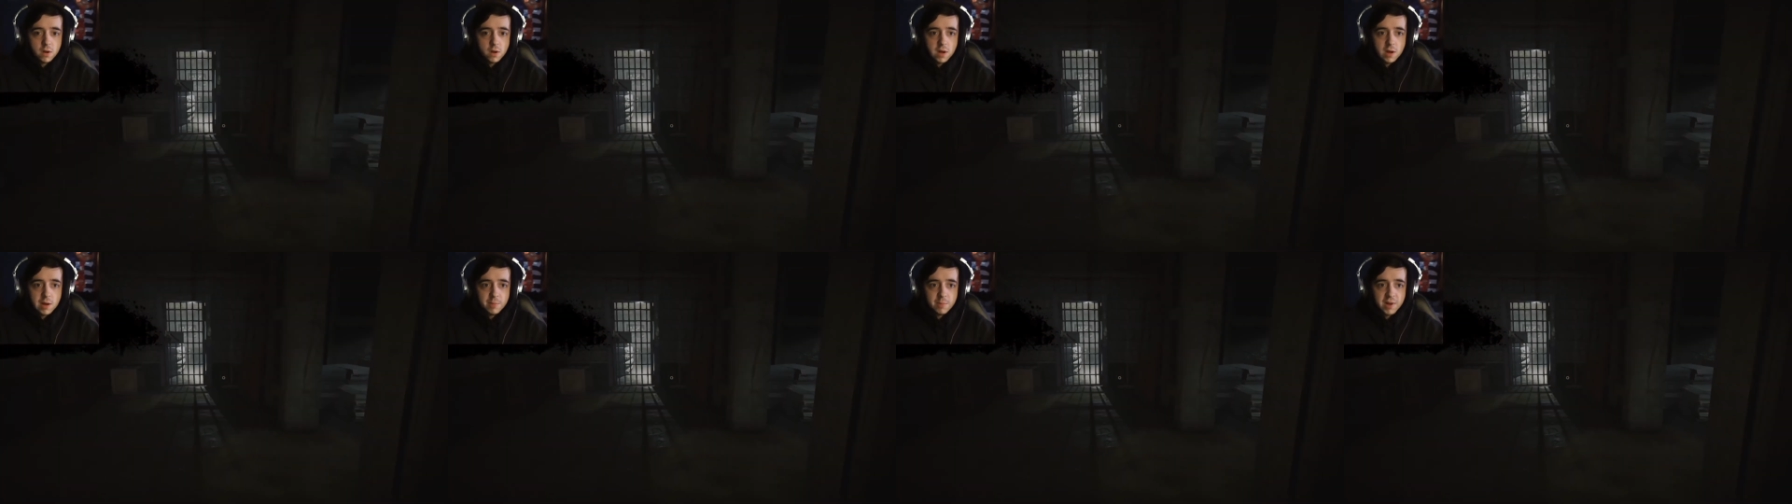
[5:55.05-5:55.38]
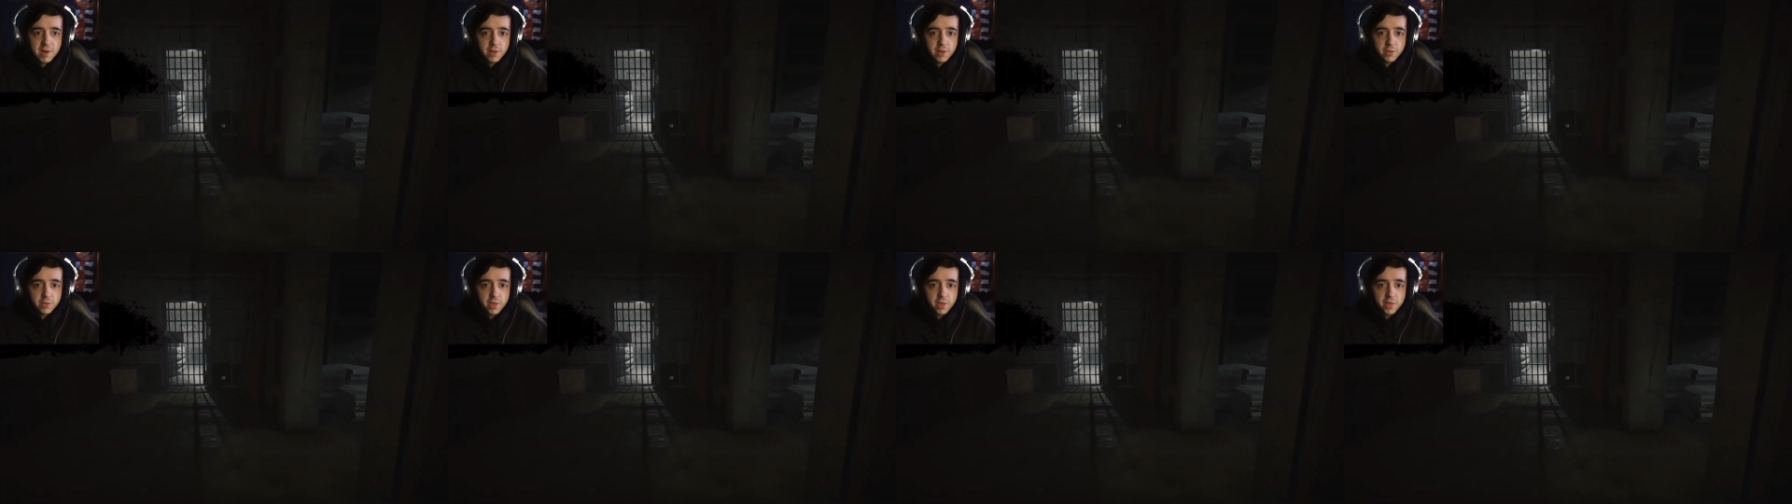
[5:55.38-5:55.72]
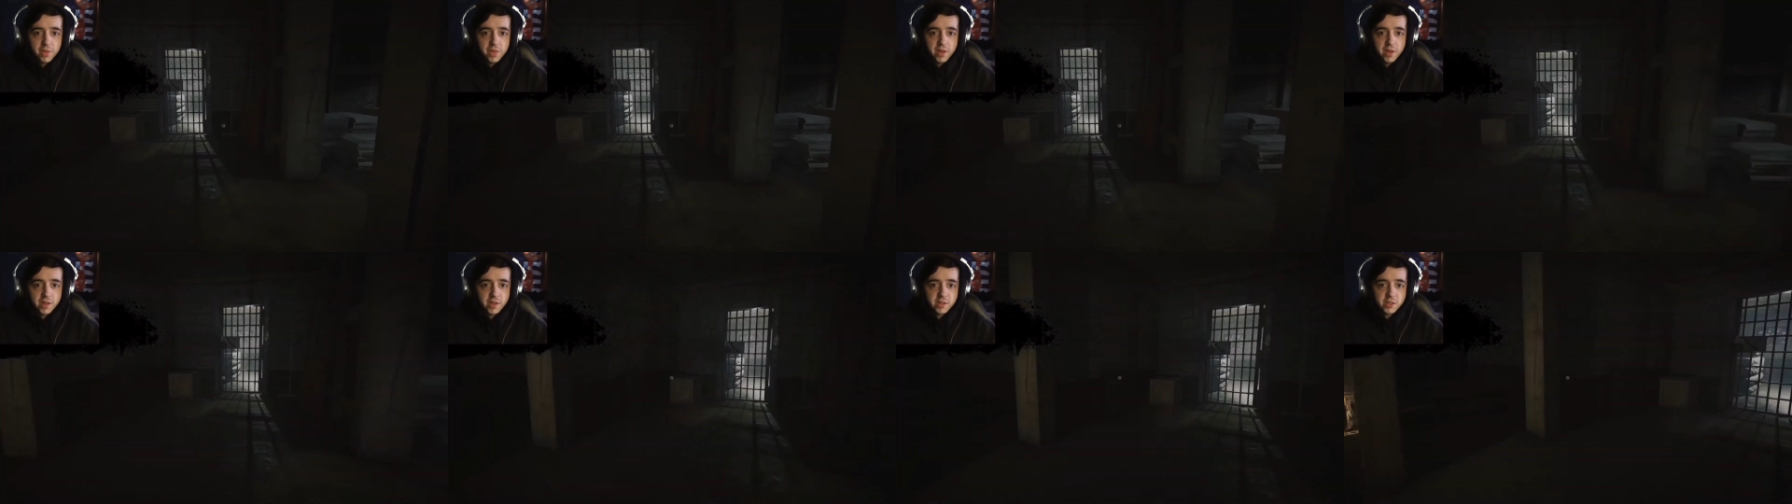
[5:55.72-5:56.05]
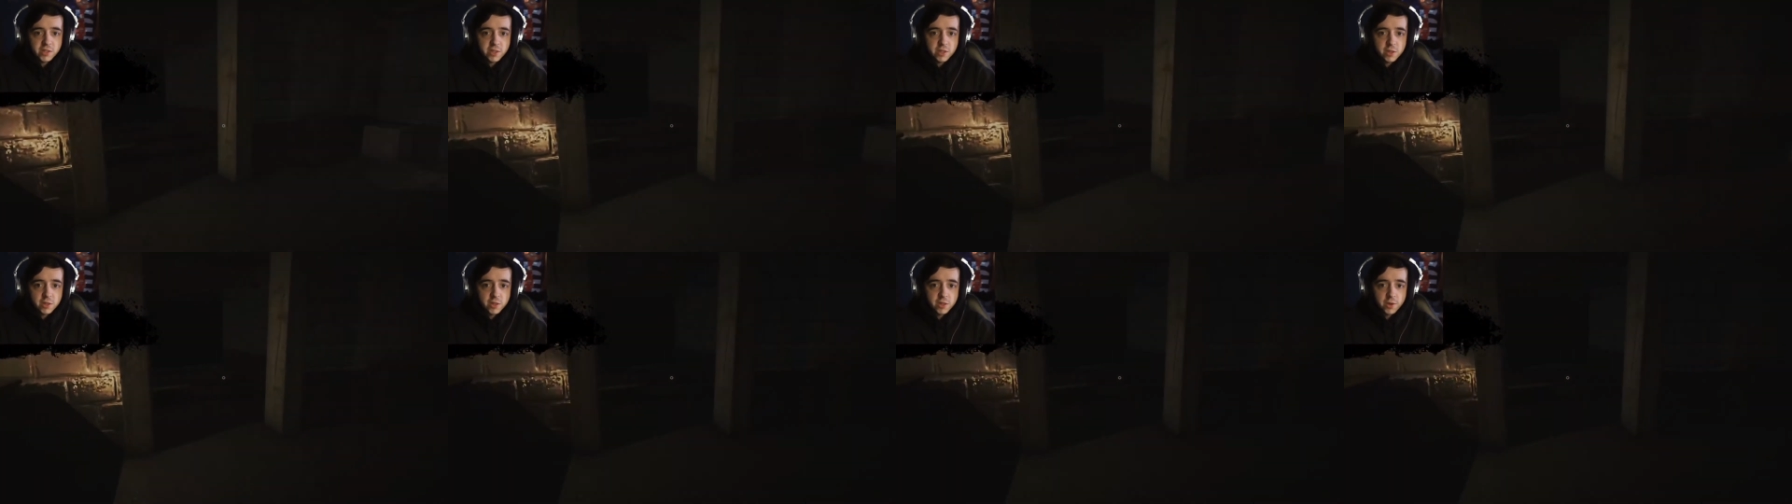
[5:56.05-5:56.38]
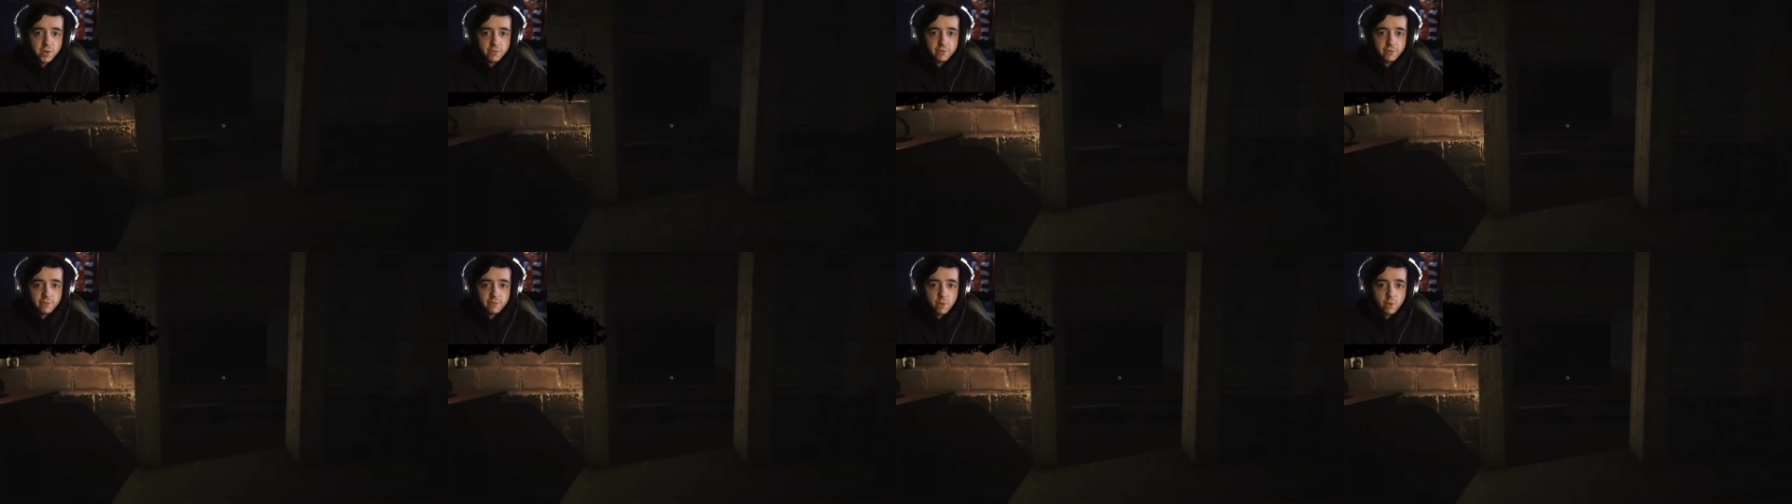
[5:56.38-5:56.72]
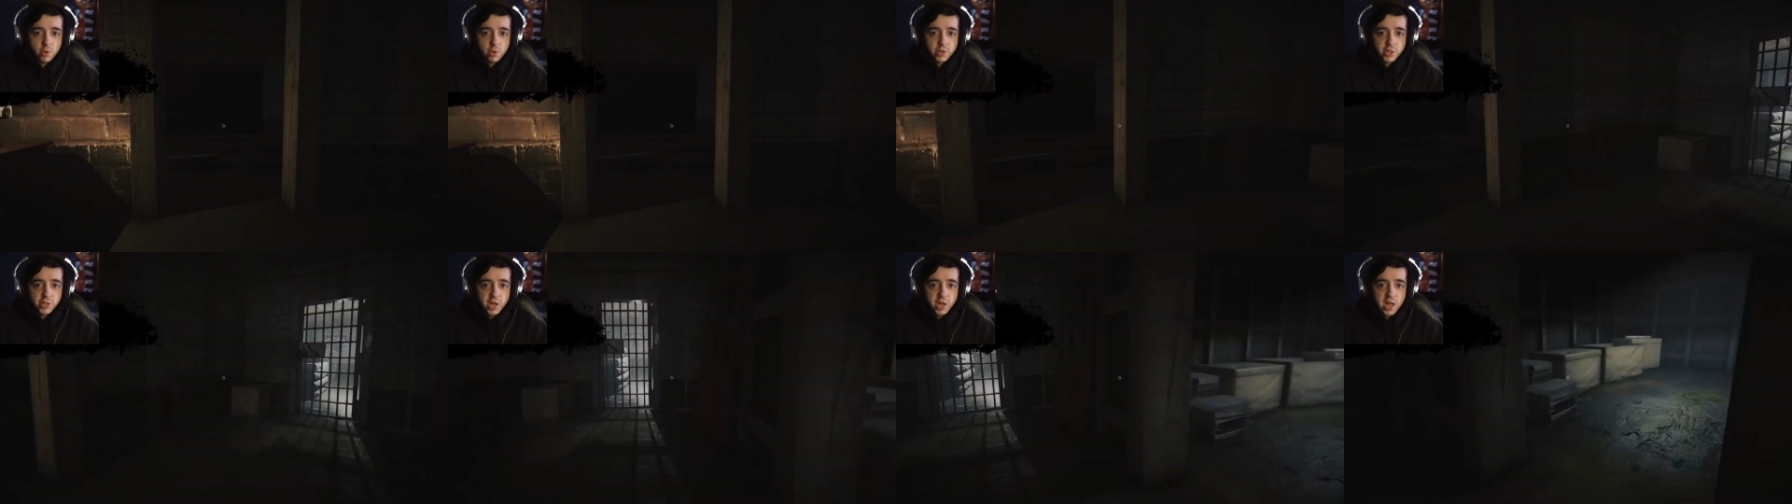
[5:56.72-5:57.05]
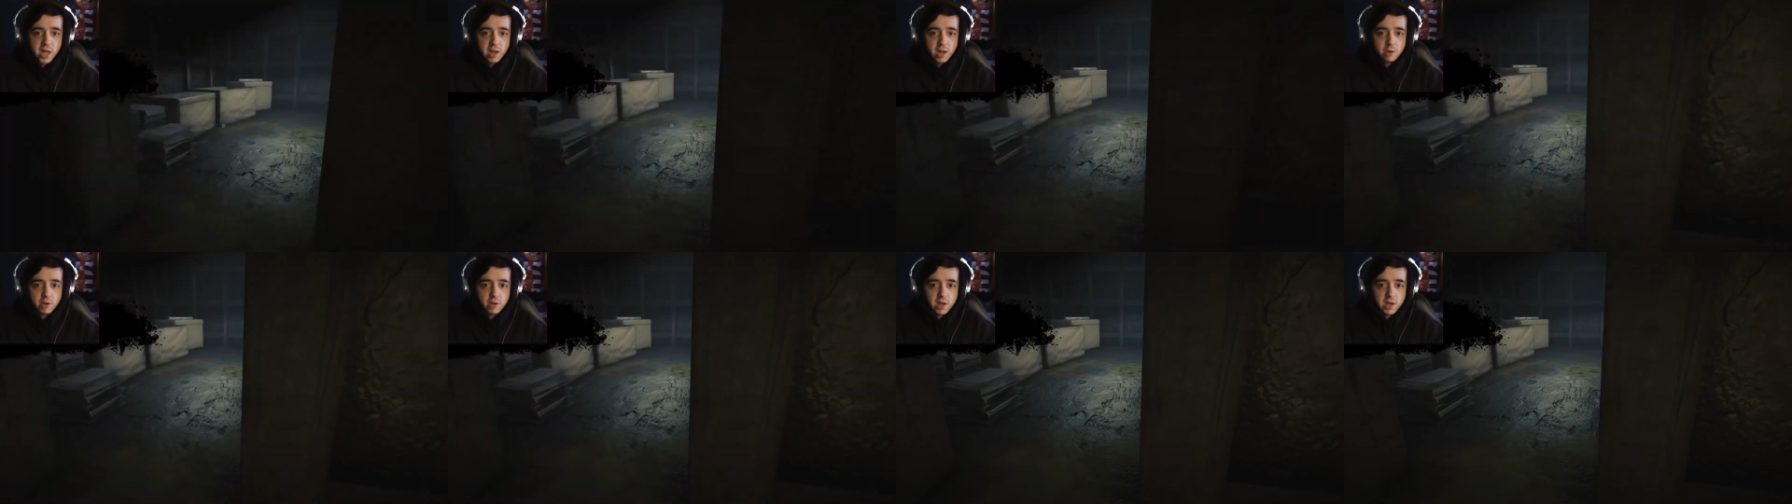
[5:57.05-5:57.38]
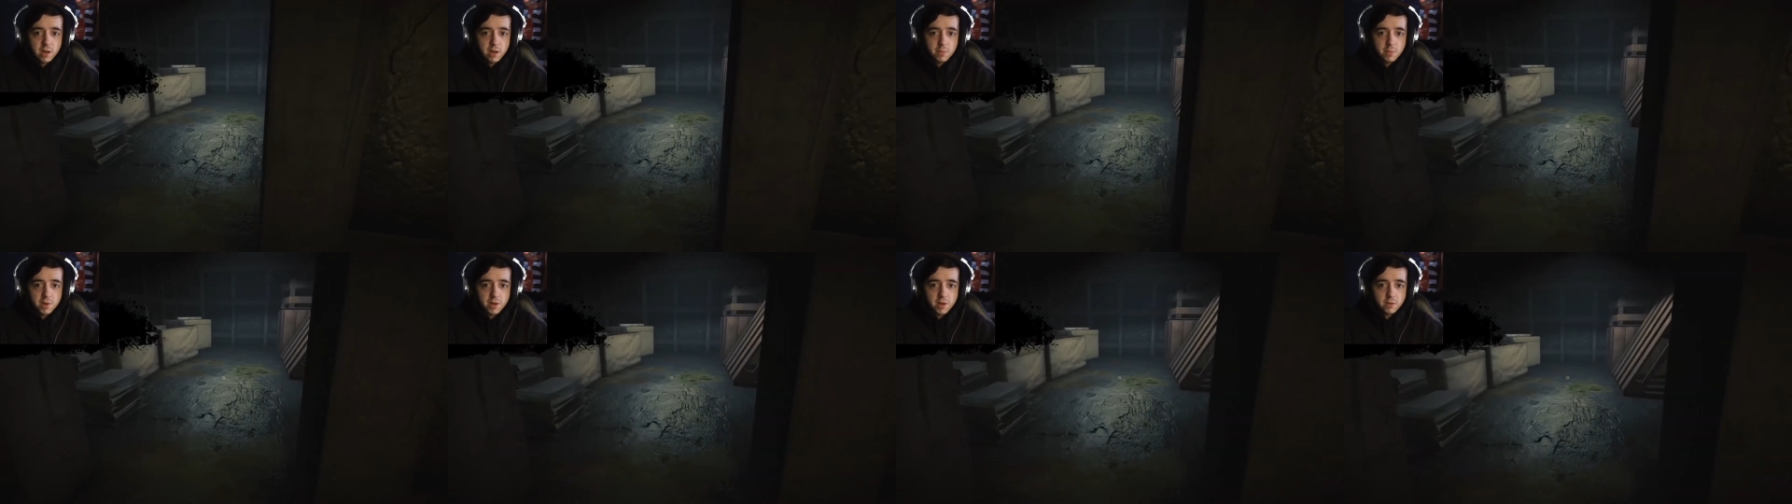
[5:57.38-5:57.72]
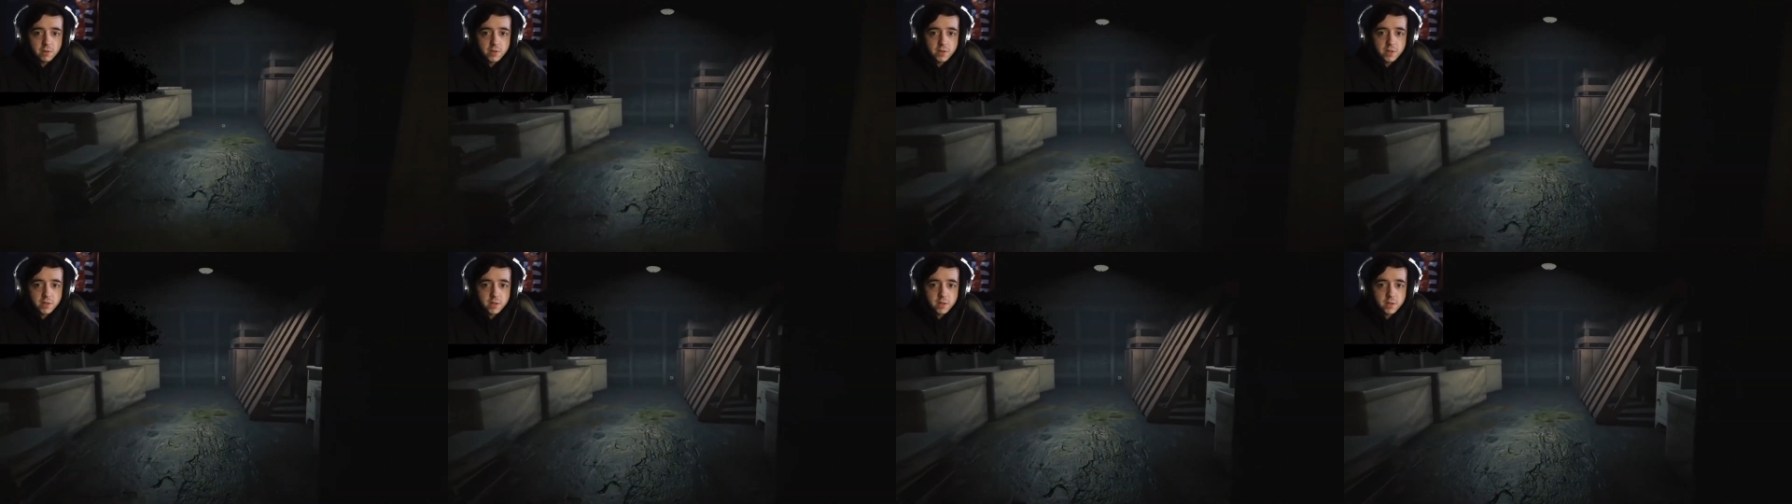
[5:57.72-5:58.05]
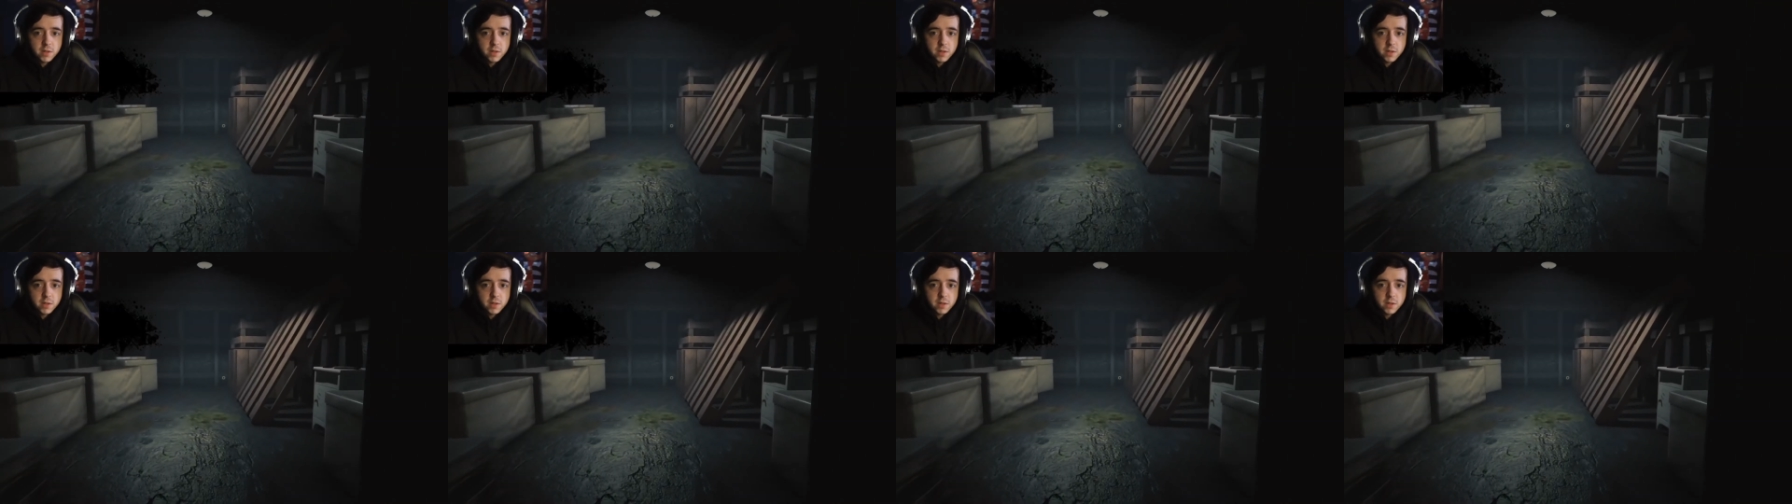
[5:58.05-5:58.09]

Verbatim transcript: about the things that they're foreshadowing about,